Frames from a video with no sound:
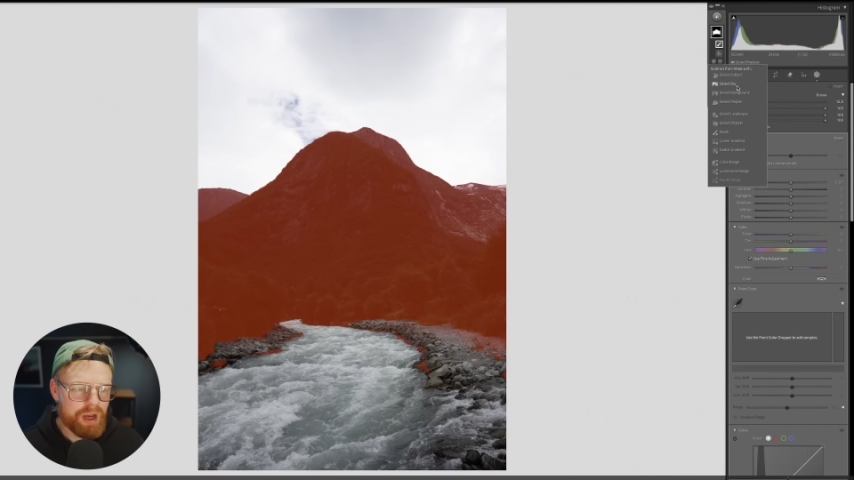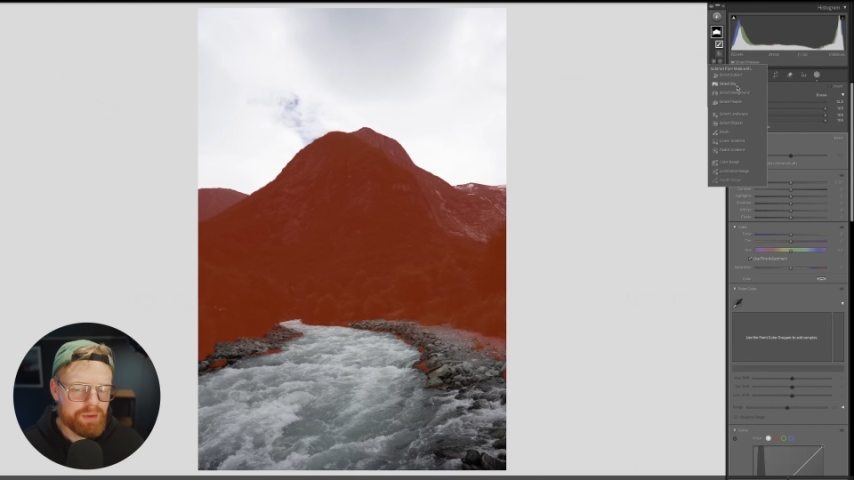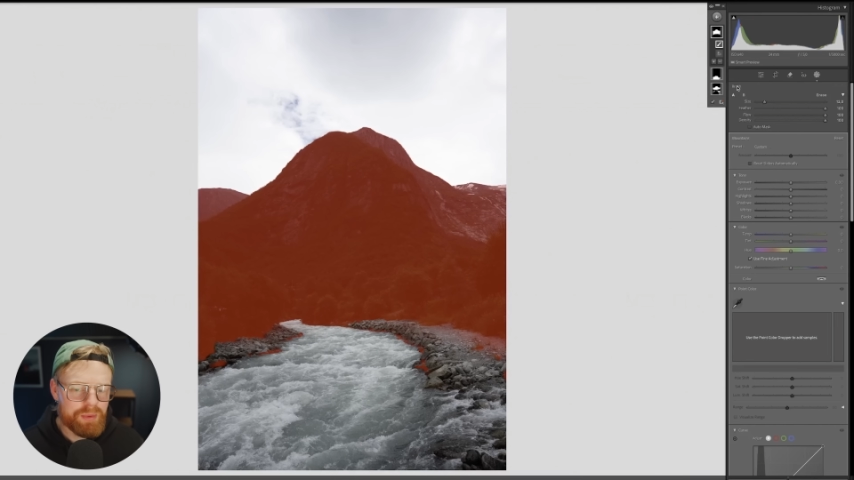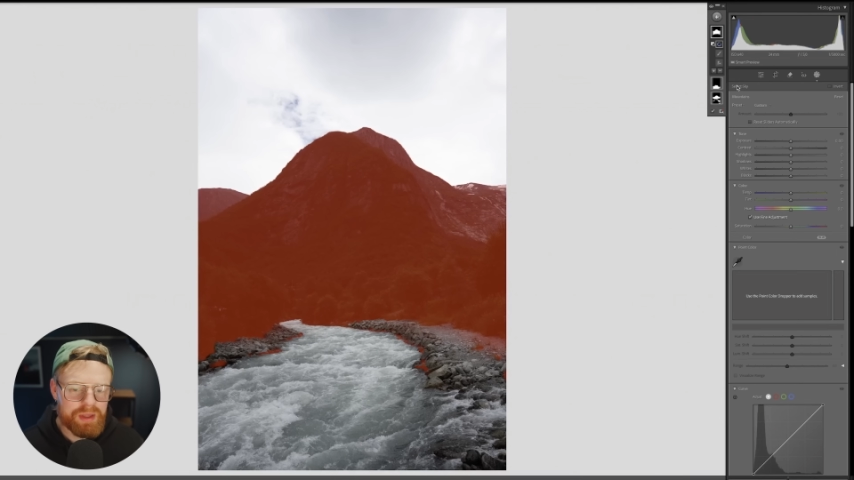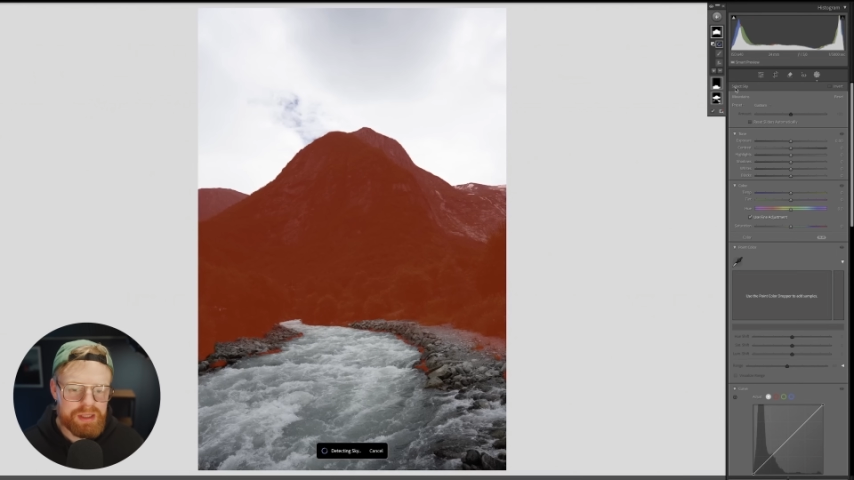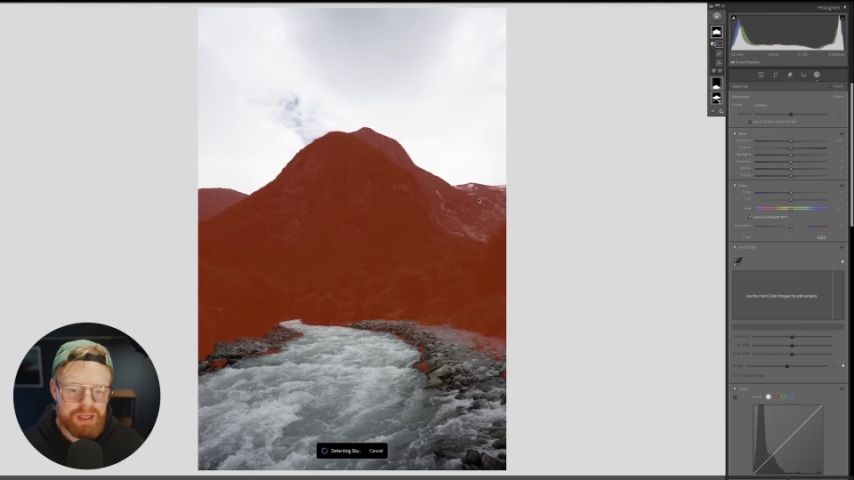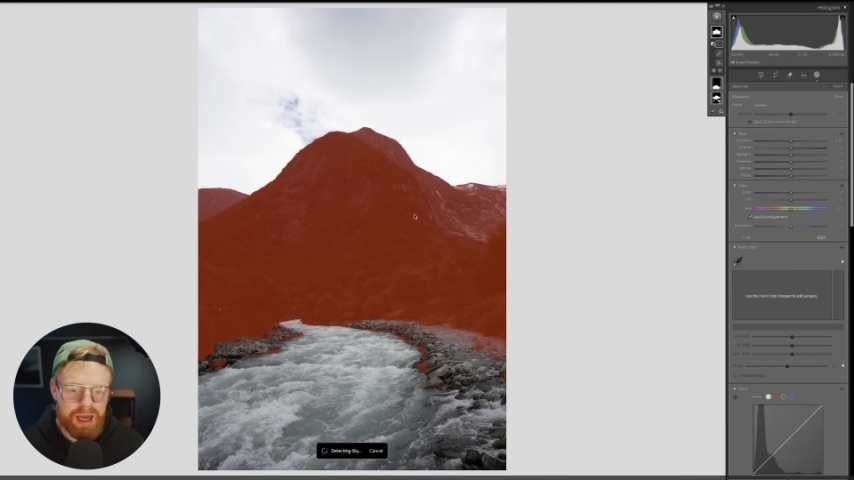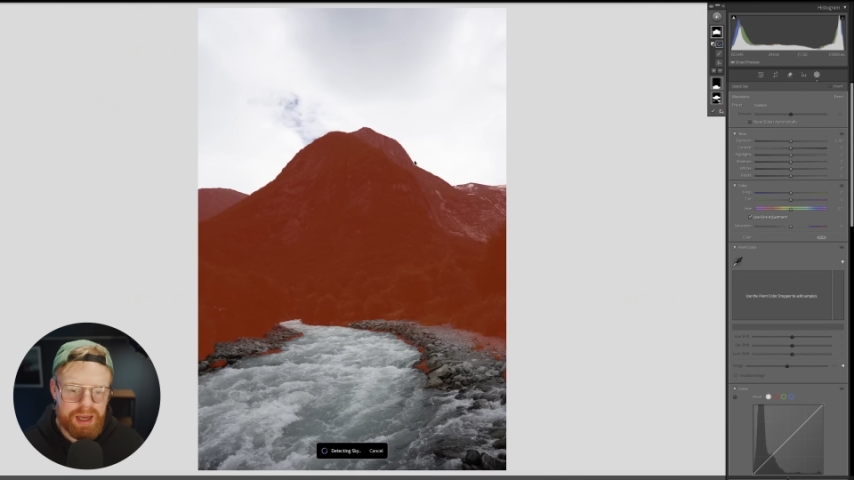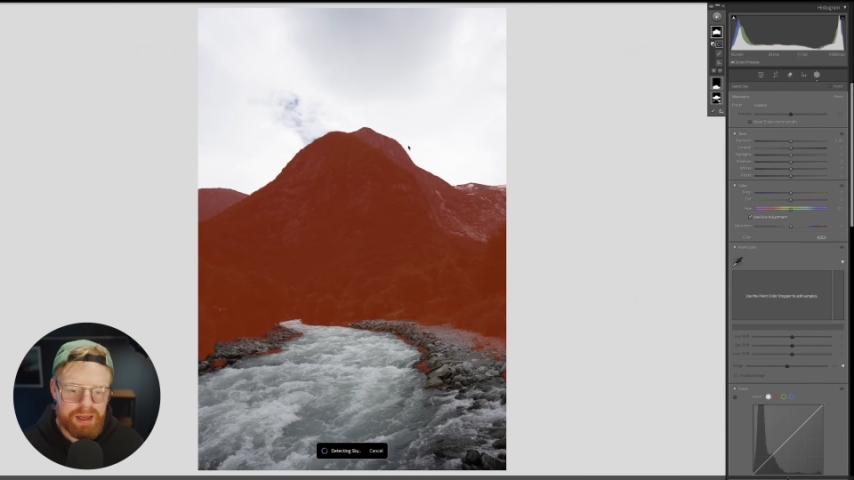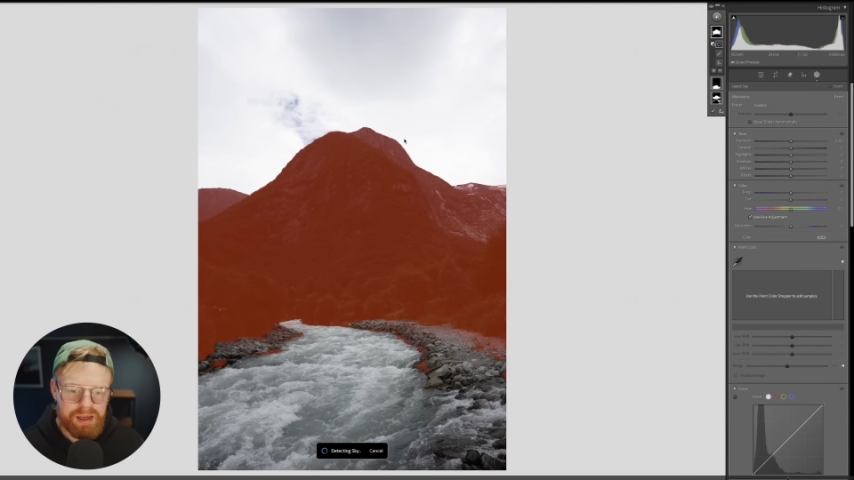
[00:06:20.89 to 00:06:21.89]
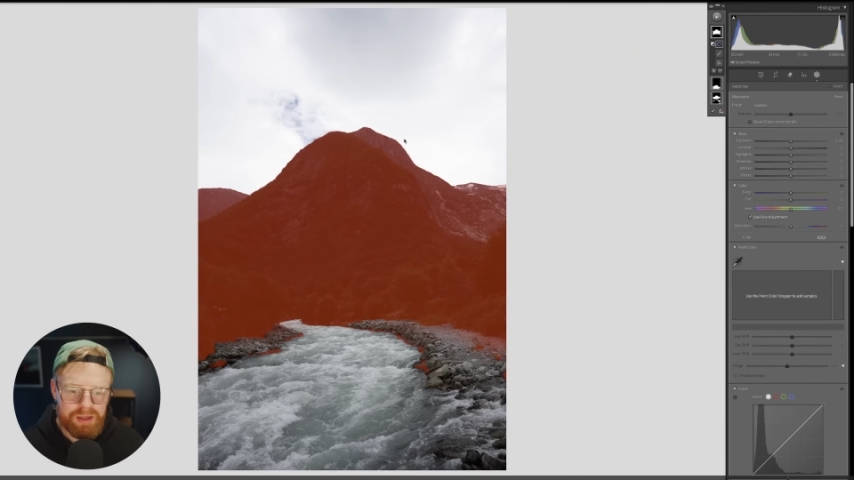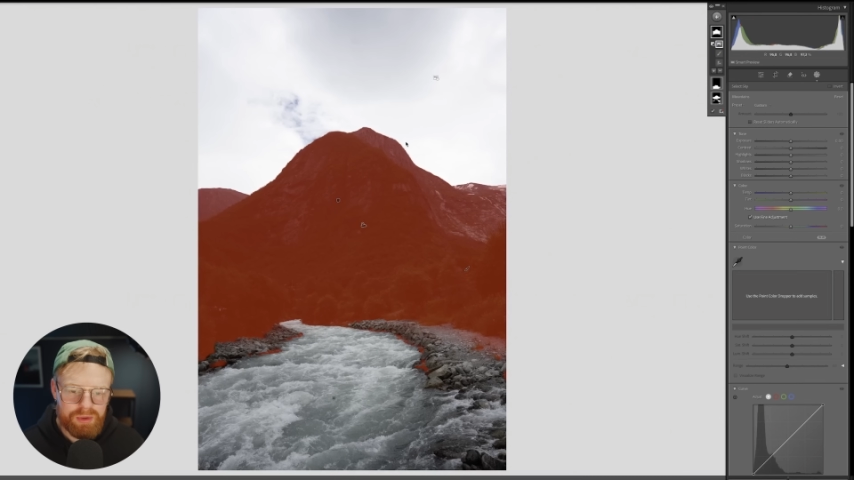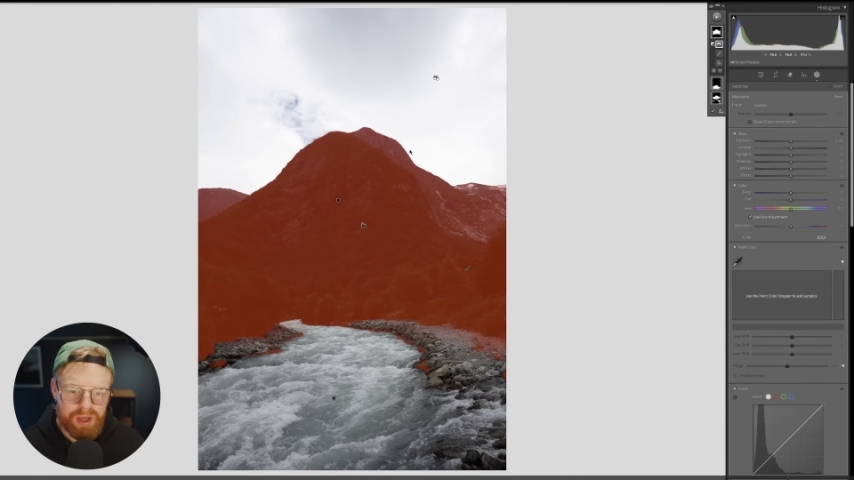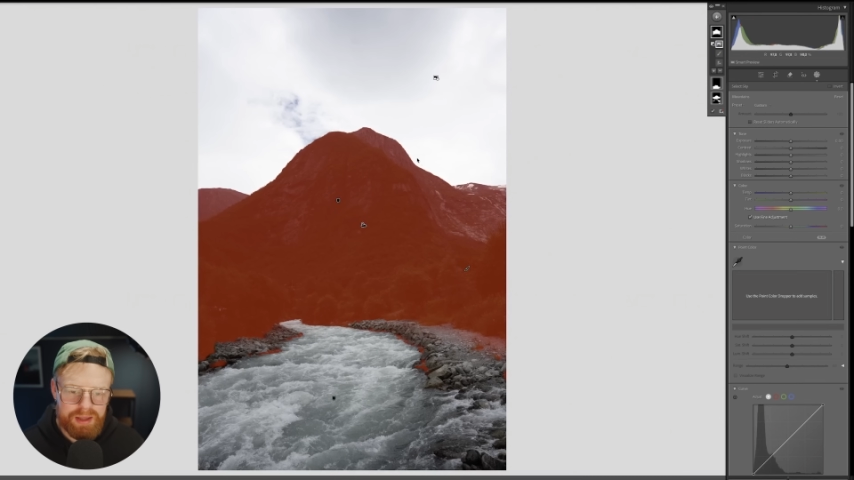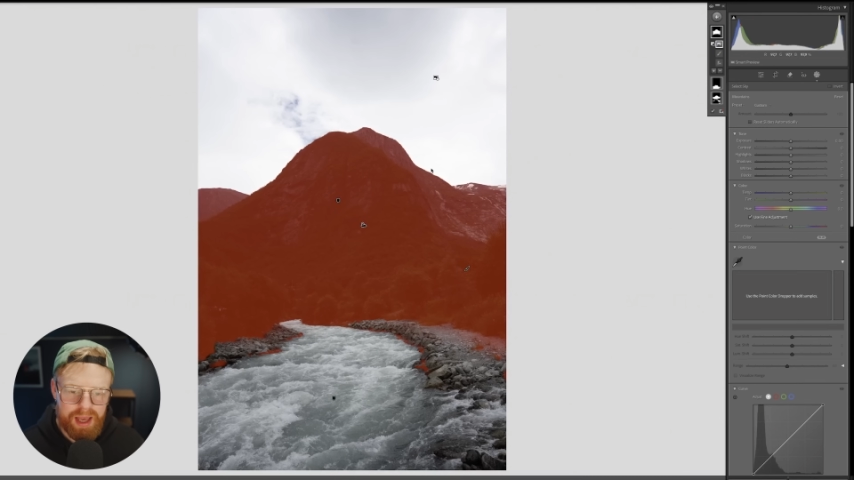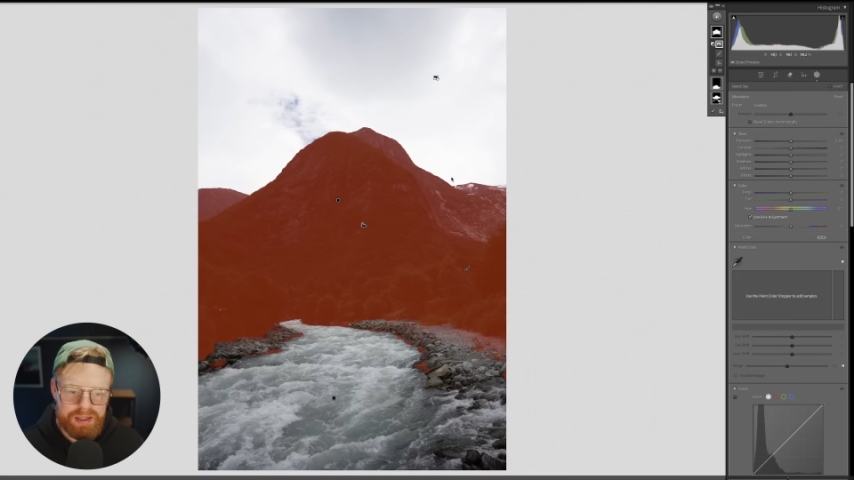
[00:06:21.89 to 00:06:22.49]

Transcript: with the sky to get the